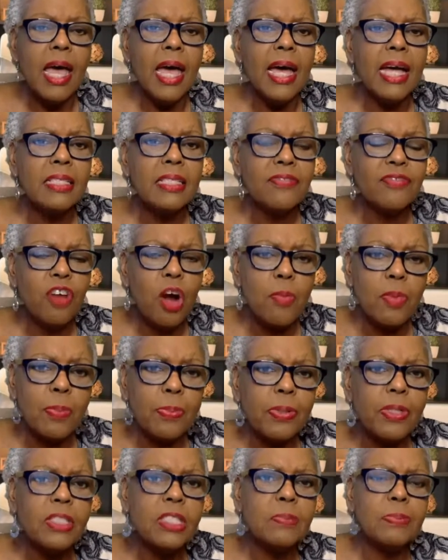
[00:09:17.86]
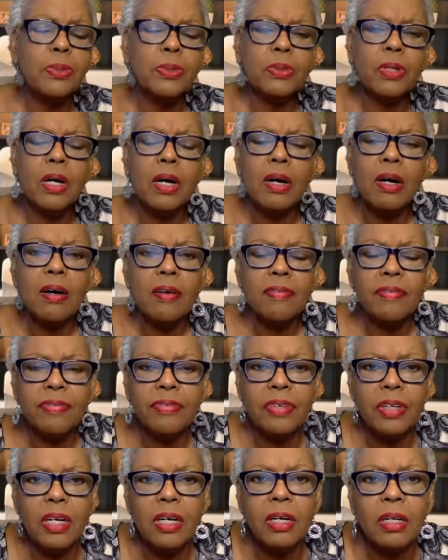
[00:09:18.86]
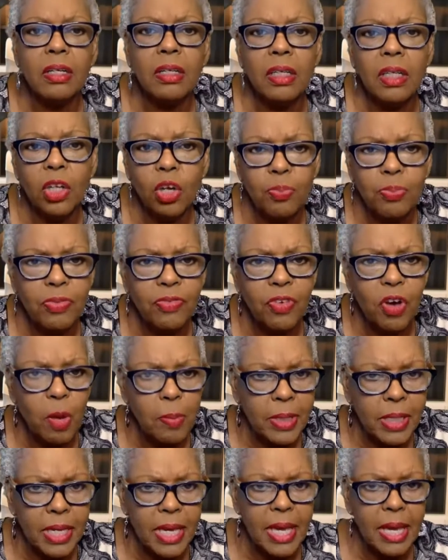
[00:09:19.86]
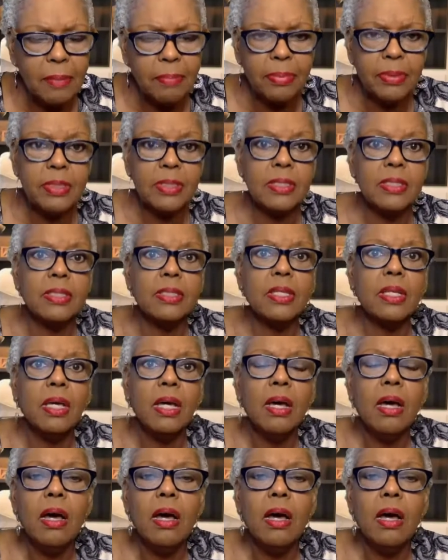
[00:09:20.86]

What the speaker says: As a former principal of a low-performing campus,